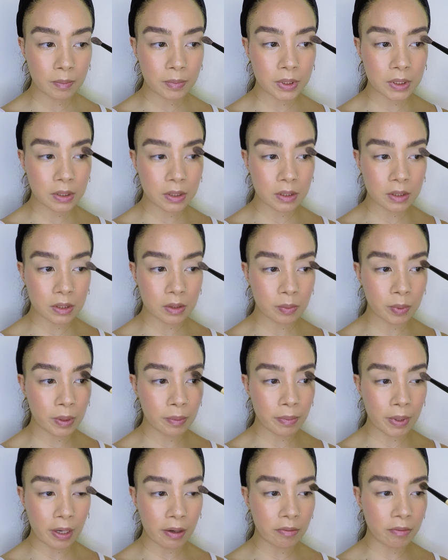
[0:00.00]
just going to sweep
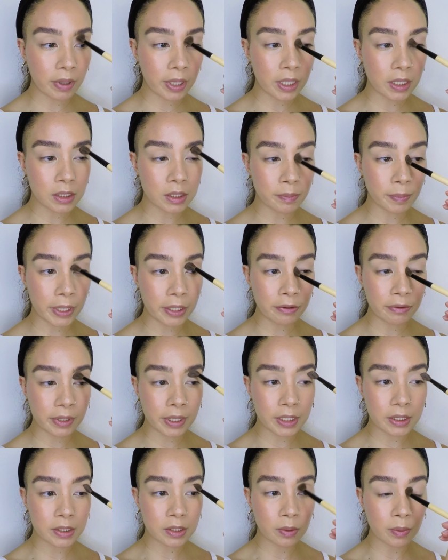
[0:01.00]
that right into my
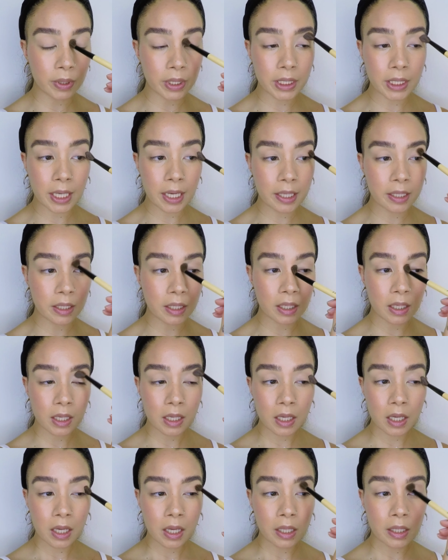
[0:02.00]
crease. So again,
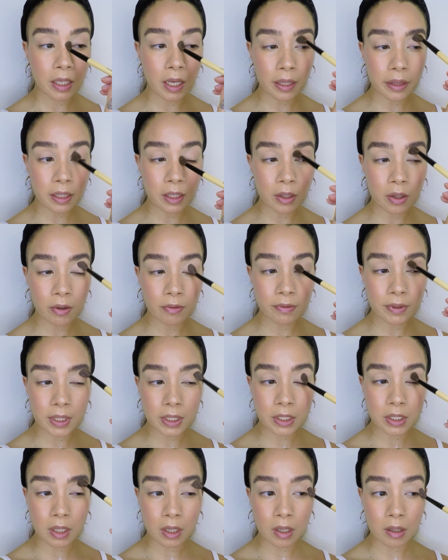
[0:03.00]
nothing over the
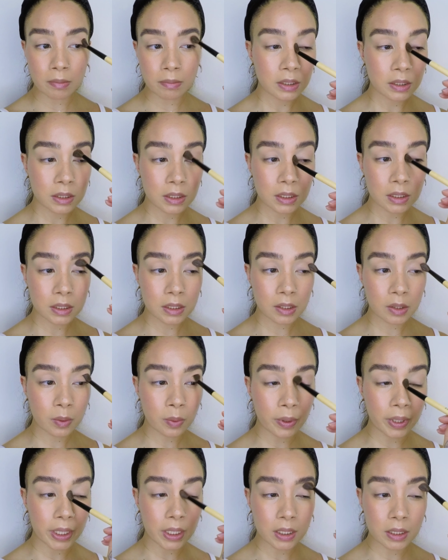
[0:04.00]
top, just a
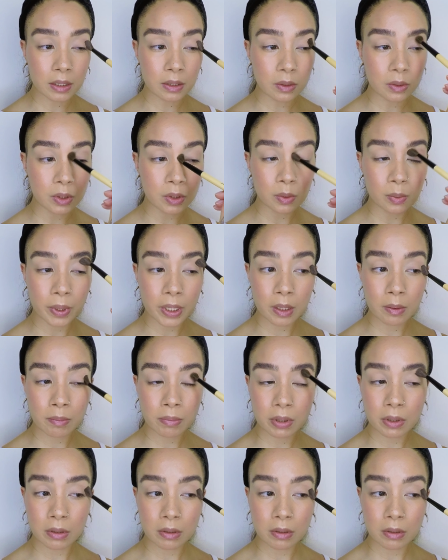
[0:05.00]
quick little sweep.